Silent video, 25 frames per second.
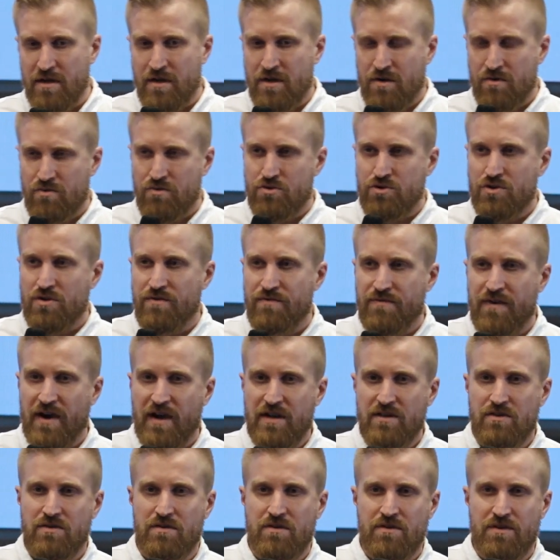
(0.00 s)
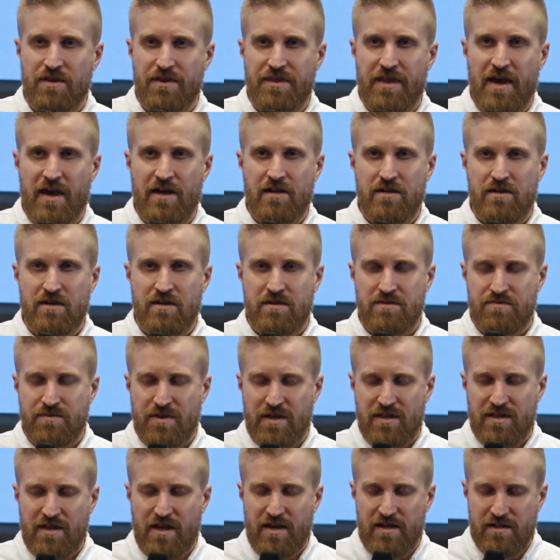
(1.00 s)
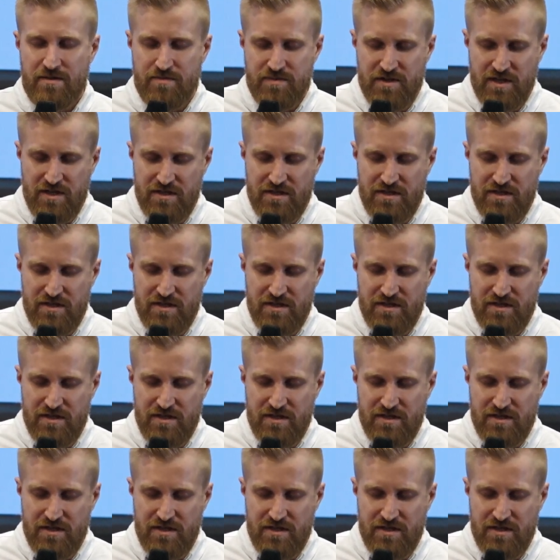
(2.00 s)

crucial factor that helps